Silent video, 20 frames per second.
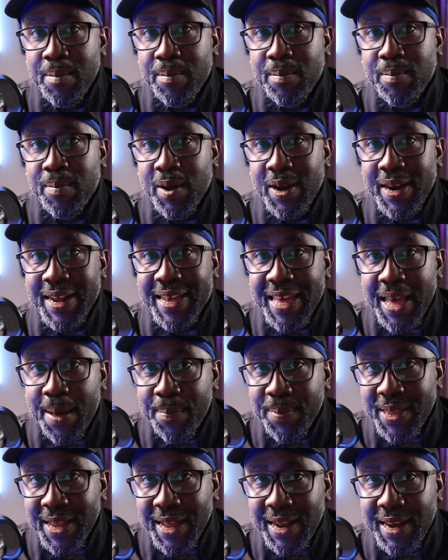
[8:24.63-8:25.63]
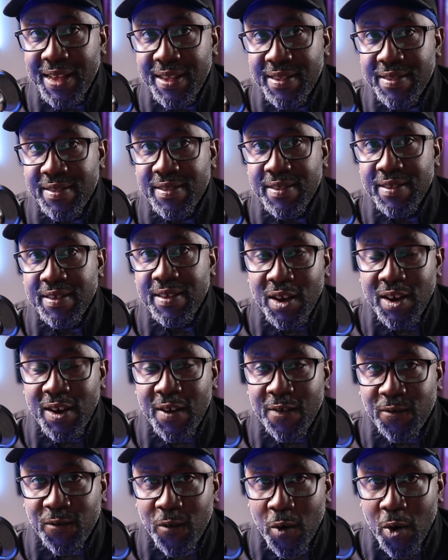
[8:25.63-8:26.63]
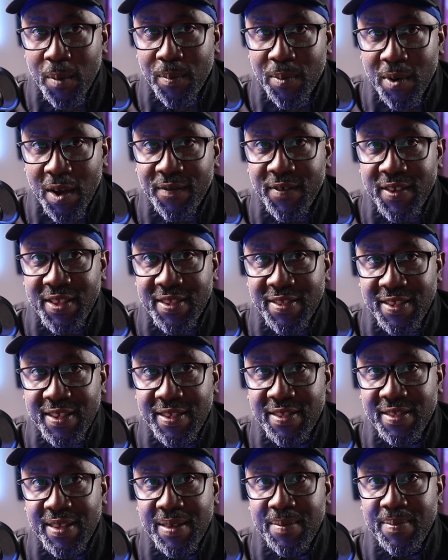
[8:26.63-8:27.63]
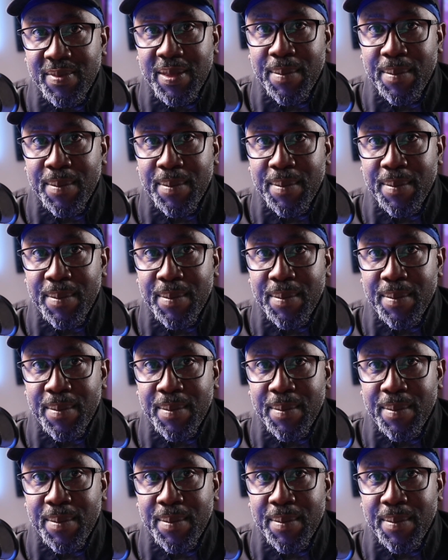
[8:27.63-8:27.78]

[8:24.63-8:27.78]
But the capitalists, the for-profit system,